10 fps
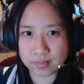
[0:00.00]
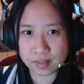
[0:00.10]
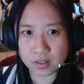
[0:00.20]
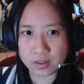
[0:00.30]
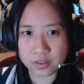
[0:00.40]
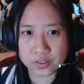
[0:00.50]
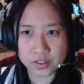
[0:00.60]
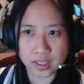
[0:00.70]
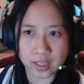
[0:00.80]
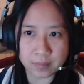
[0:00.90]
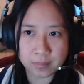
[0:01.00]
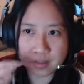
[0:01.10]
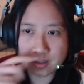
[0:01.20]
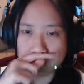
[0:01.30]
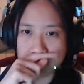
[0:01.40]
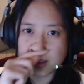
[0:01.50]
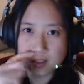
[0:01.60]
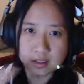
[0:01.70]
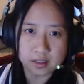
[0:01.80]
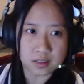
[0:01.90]
over time,
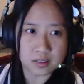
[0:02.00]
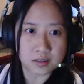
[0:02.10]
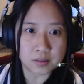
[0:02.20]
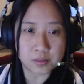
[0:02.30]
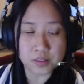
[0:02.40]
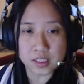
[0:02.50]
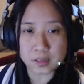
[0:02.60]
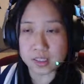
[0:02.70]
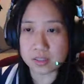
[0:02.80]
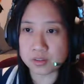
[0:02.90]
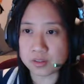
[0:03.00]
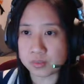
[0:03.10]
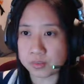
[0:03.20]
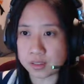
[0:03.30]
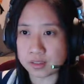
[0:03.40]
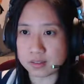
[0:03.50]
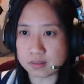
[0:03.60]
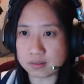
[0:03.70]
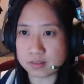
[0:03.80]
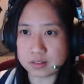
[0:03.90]
mostly because we
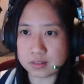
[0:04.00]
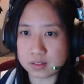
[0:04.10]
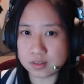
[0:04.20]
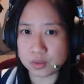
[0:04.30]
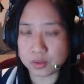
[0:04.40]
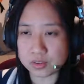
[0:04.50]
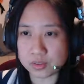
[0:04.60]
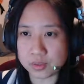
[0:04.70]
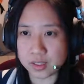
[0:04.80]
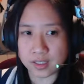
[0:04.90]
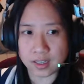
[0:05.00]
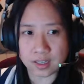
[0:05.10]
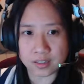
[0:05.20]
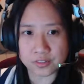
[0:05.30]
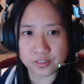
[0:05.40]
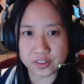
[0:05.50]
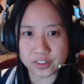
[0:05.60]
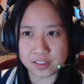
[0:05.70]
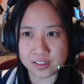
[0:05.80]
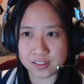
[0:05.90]
don't really have
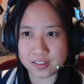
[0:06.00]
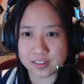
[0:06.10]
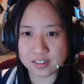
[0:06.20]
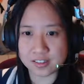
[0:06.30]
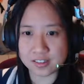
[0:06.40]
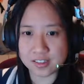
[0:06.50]
a